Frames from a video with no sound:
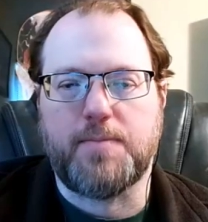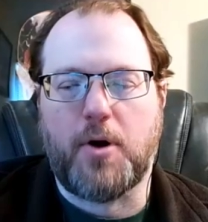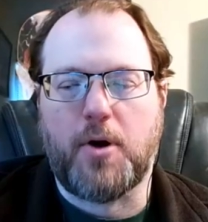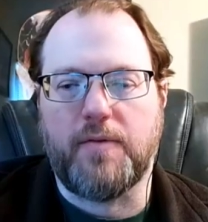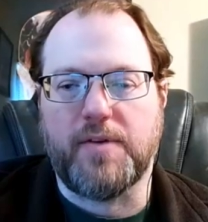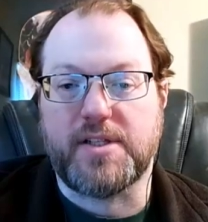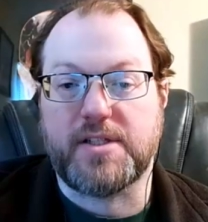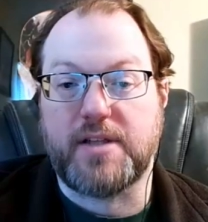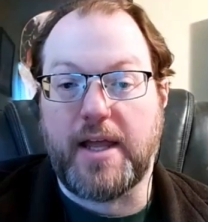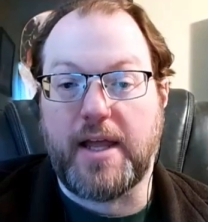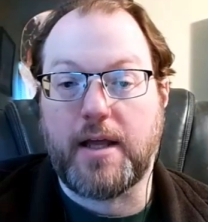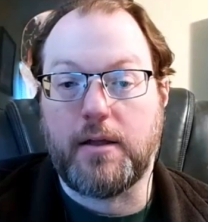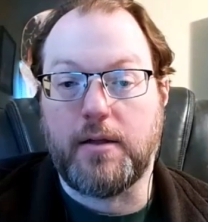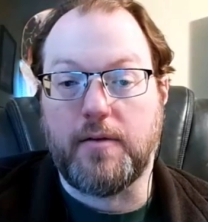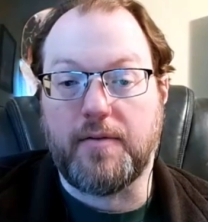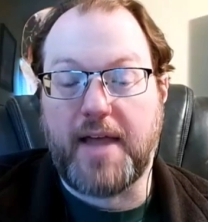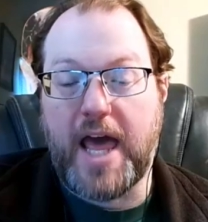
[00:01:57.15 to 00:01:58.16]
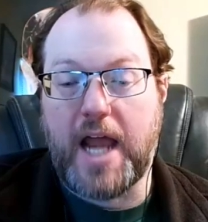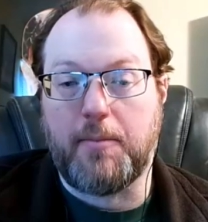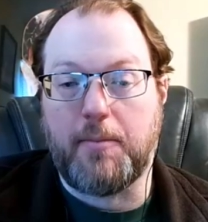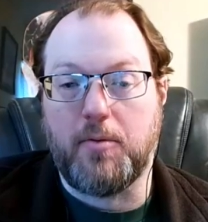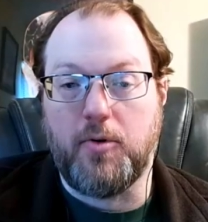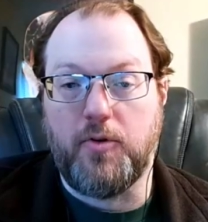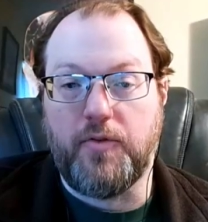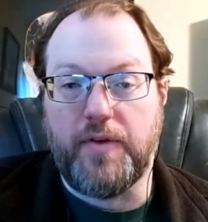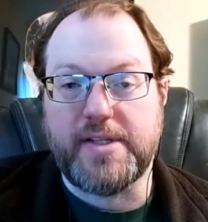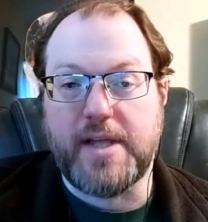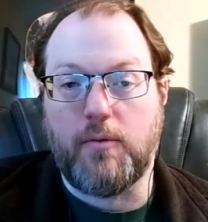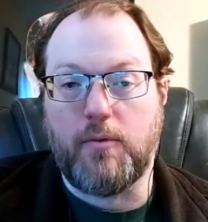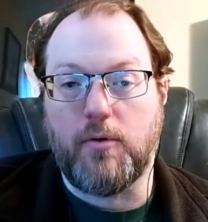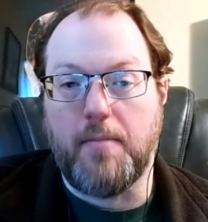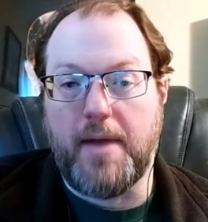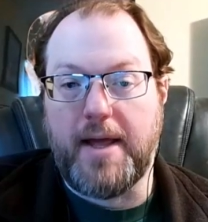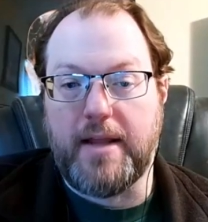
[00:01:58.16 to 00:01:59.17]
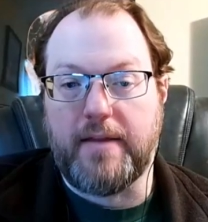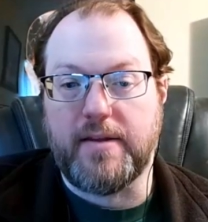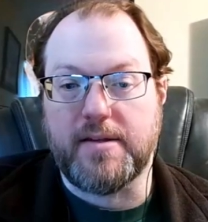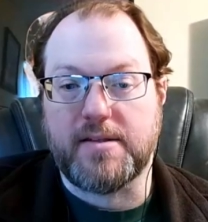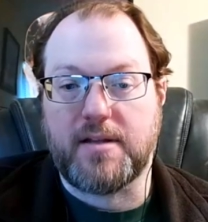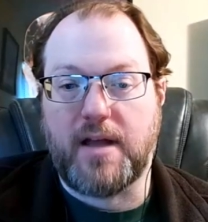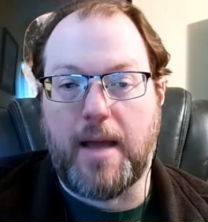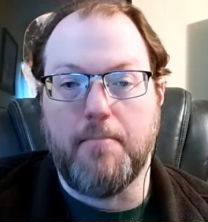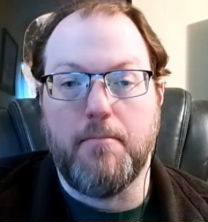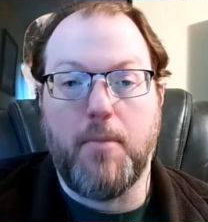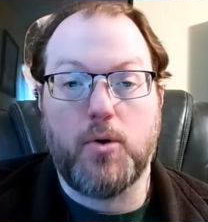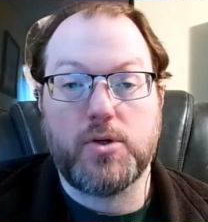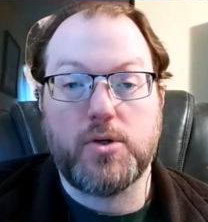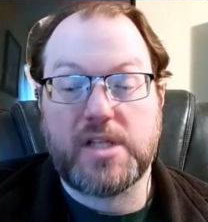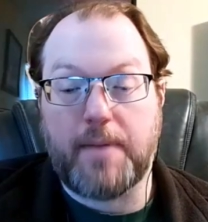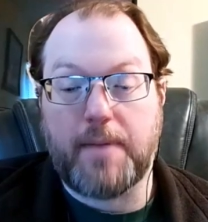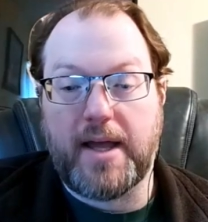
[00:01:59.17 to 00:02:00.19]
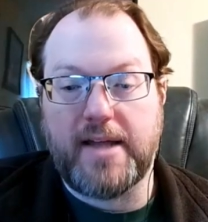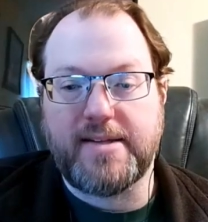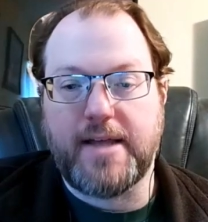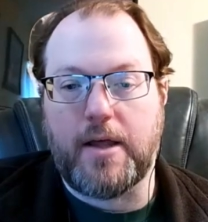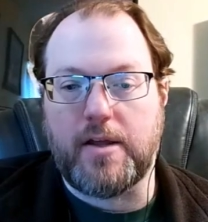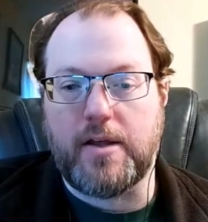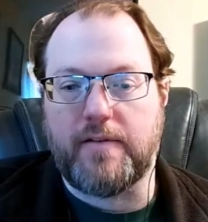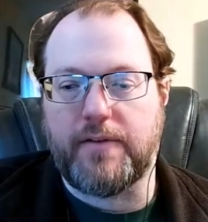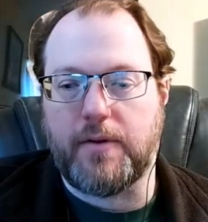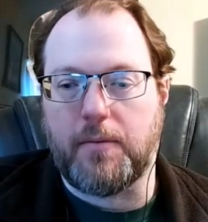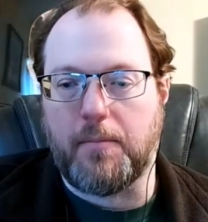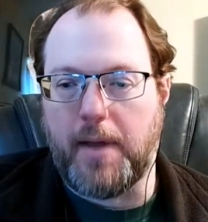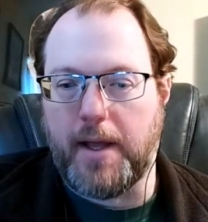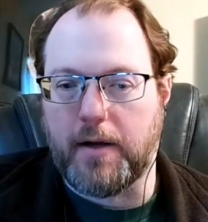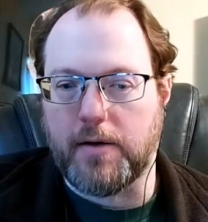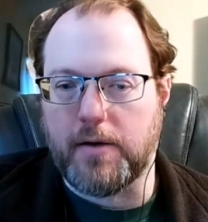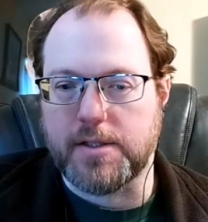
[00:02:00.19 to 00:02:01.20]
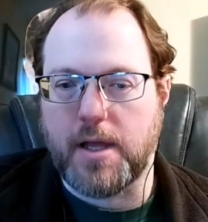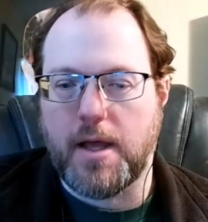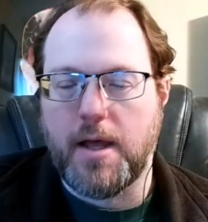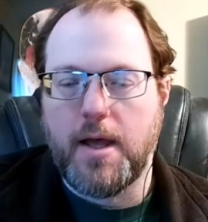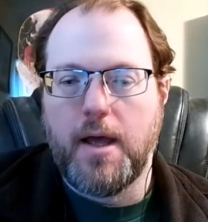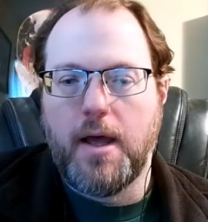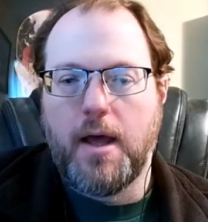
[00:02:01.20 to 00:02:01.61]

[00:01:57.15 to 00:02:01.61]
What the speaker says: part of a cycle of cannibal movies that were made at this time, mostly by Italian filmmakers.